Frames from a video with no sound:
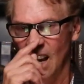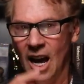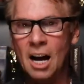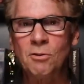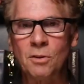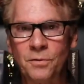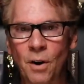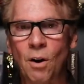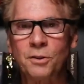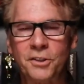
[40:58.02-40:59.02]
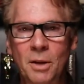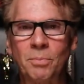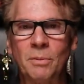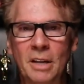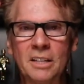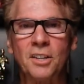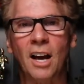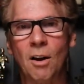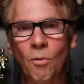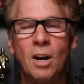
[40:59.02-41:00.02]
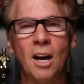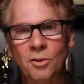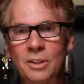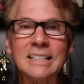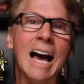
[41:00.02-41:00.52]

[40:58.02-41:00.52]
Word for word: Hundredfold simply means 100